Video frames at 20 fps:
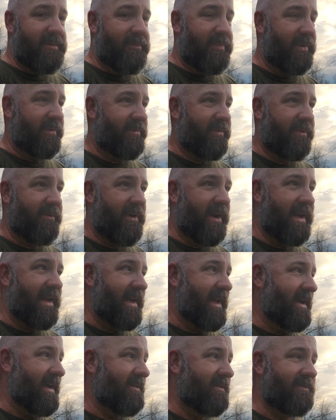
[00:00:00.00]
But for right
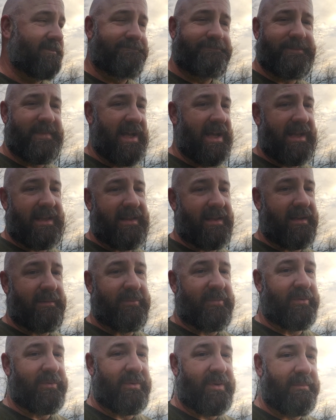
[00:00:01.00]
now, I think
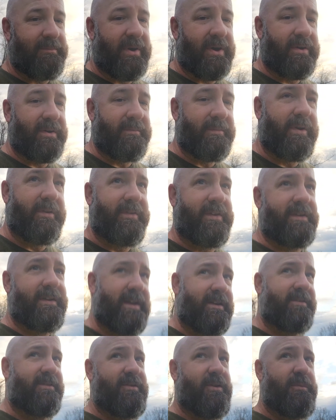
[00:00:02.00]
I'm just going to burn it, because
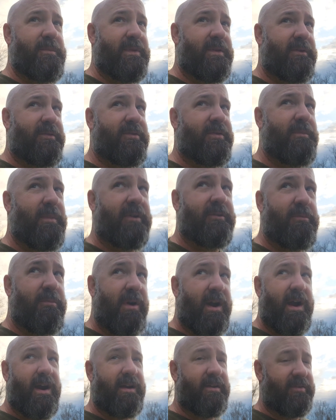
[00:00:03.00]
there's so much
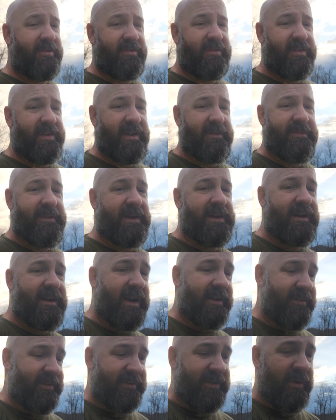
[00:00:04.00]
briars and stuff in there.
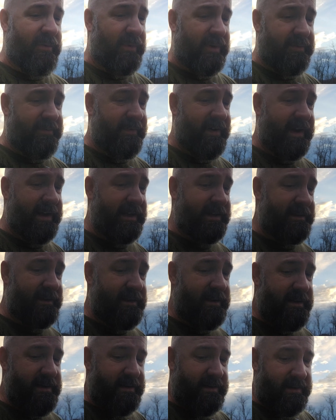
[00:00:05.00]
I just don't want to fight it.
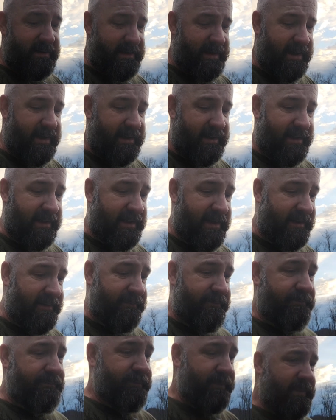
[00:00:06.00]

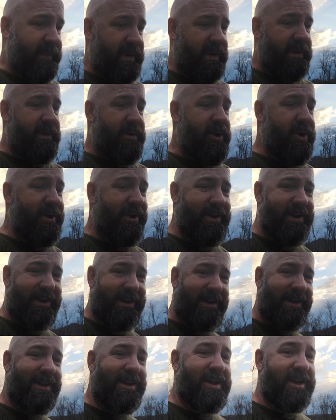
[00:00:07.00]
And
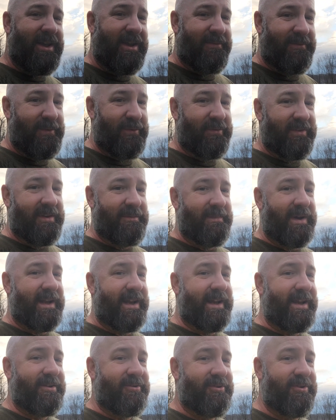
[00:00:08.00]
if you've seen my
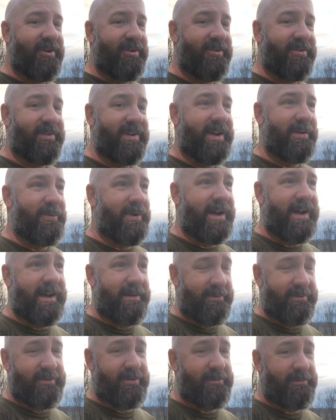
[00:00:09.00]
legs, you'd understand why
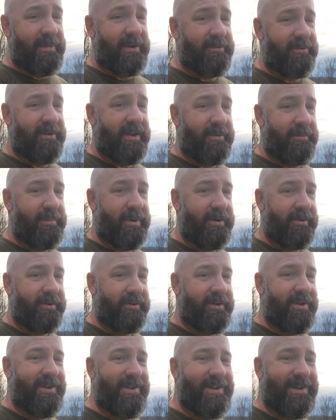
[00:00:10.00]
I would just much rather
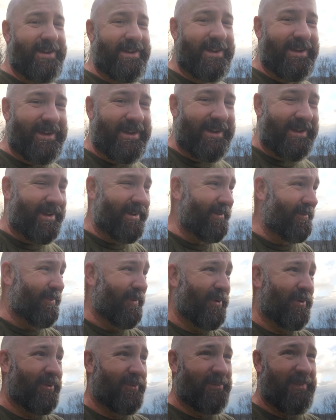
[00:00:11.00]
burn it,
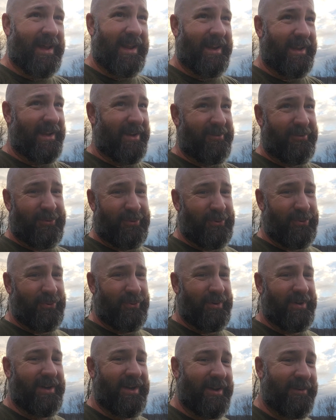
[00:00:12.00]
because my legs are
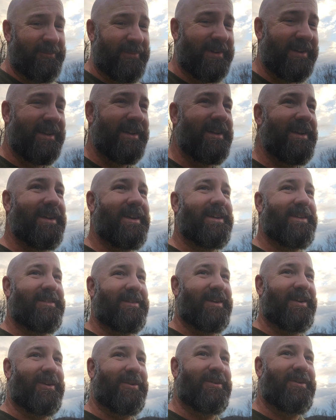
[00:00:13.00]
tore up.
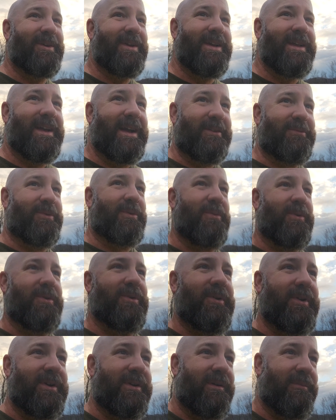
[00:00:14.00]
So that's what we're
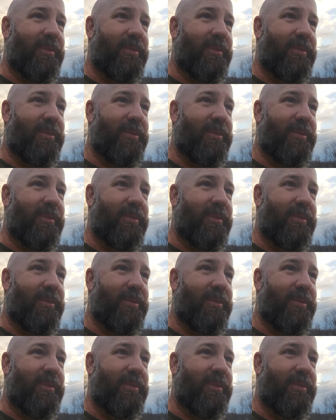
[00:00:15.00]
going to do.